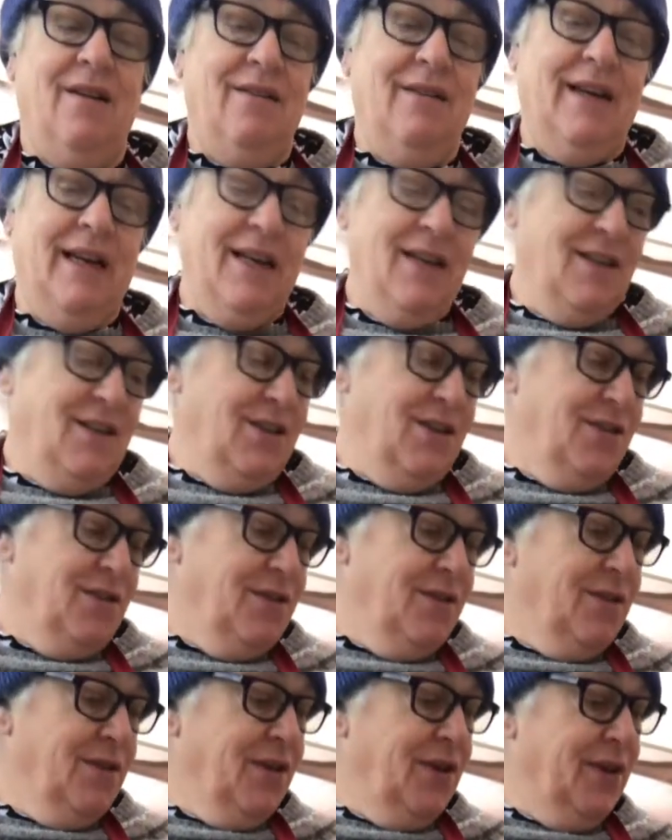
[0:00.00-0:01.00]
we're going to do
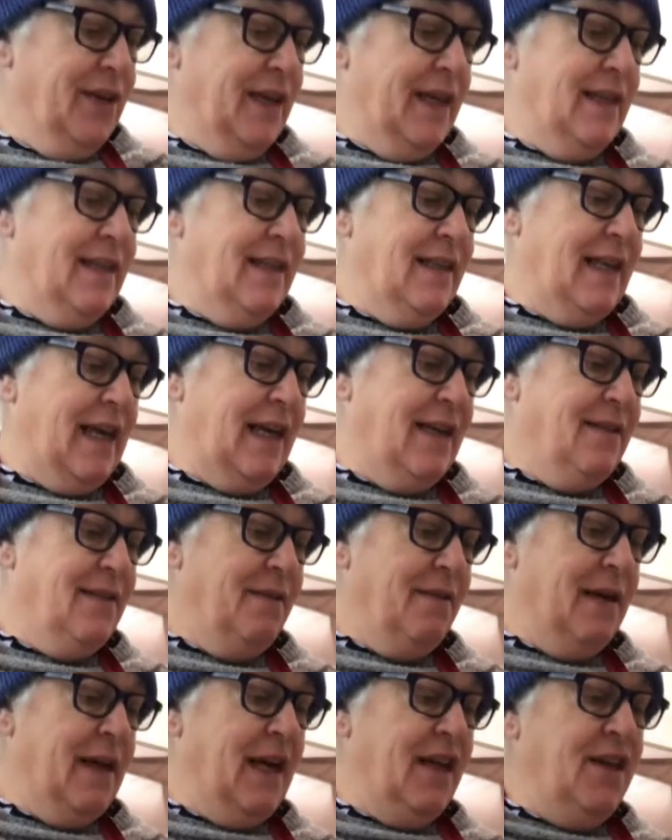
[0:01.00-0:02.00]
some cooking today, so
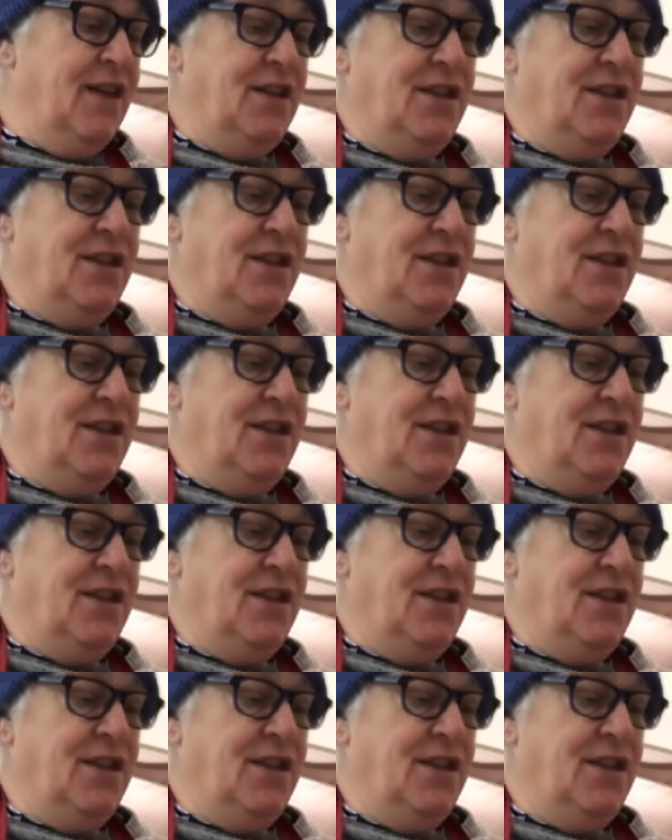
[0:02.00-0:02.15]
we're going to